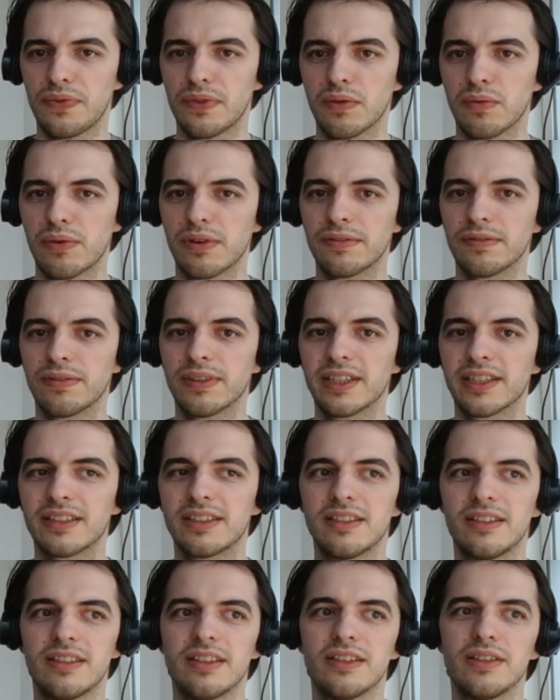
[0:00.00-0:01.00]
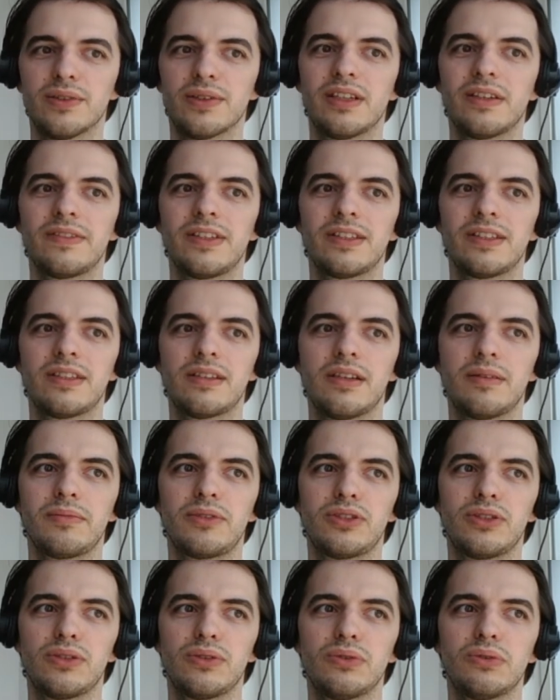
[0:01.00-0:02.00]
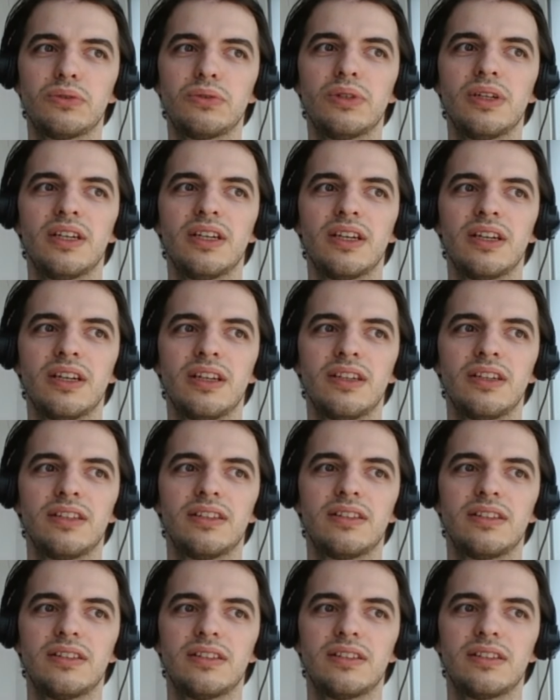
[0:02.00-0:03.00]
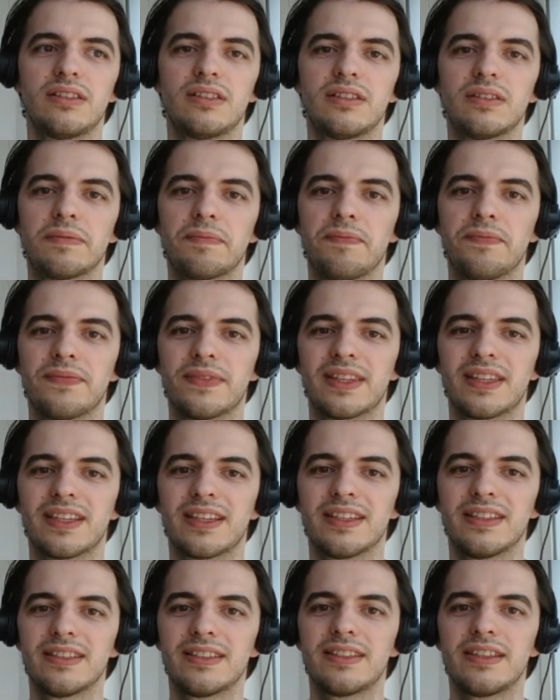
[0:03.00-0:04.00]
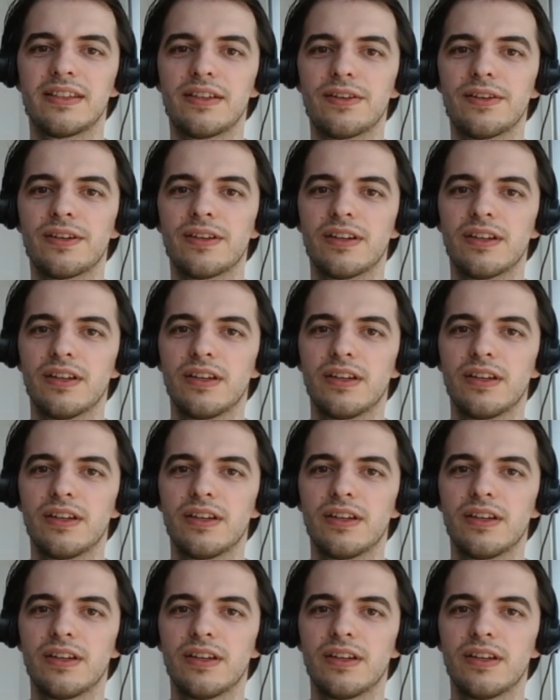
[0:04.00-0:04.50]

reflect, that you have the time to uh, consider